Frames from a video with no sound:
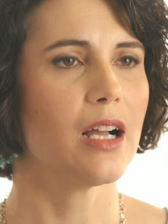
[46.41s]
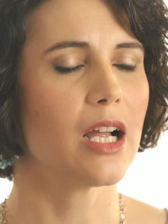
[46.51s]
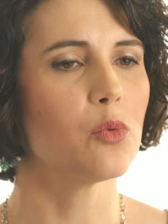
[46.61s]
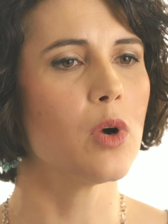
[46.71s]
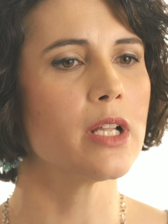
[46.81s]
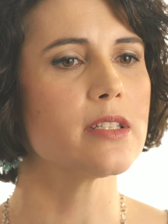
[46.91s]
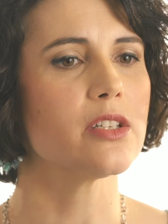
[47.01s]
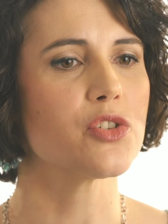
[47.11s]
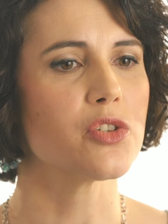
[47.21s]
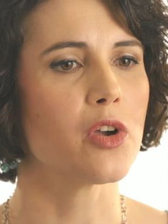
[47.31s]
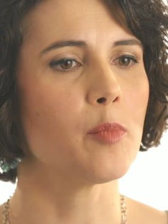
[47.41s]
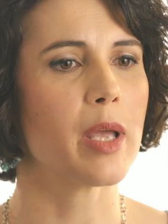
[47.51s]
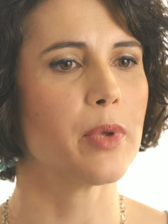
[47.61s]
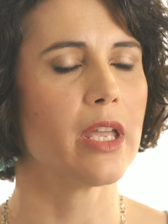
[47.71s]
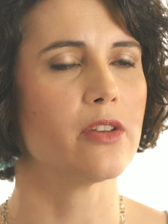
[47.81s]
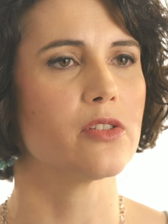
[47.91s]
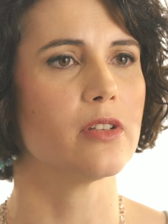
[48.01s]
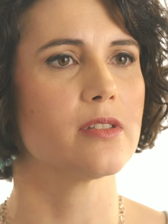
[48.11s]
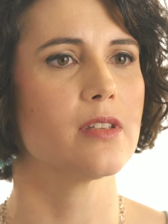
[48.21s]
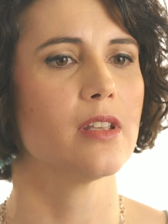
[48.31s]
I want to show my
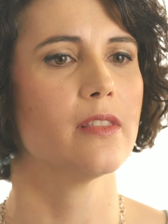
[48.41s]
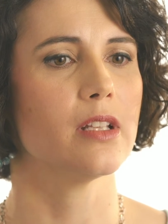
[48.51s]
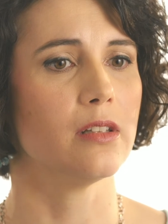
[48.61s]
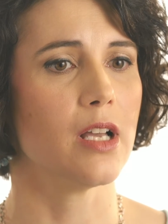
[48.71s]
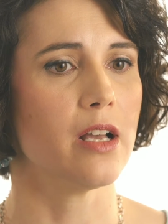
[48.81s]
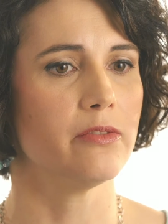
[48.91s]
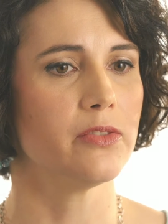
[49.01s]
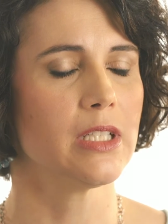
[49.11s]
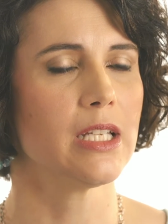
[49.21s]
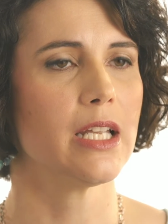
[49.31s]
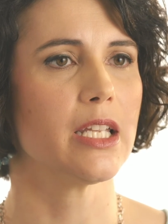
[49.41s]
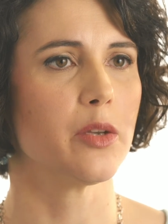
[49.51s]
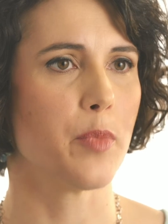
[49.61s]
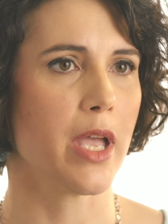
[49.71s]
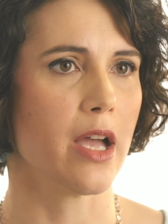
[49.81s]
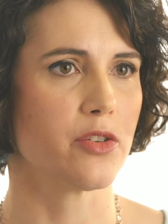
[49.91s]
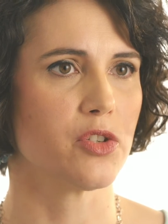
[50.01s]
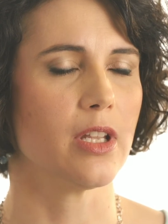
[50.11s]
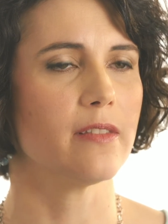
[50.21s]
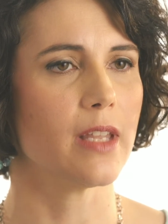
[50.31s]
patients the love and
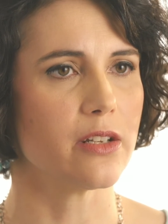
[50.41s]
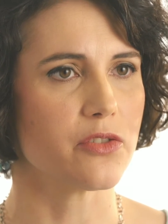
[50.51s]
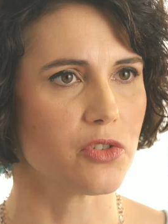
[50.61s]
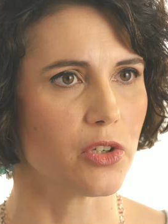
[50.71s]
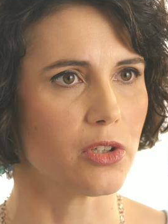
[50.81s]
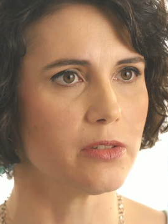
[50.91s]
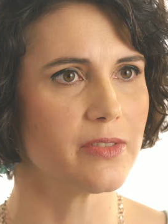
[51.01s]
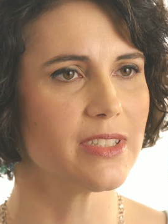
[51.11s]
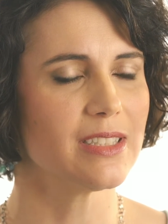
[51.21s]
compassion that they deserve.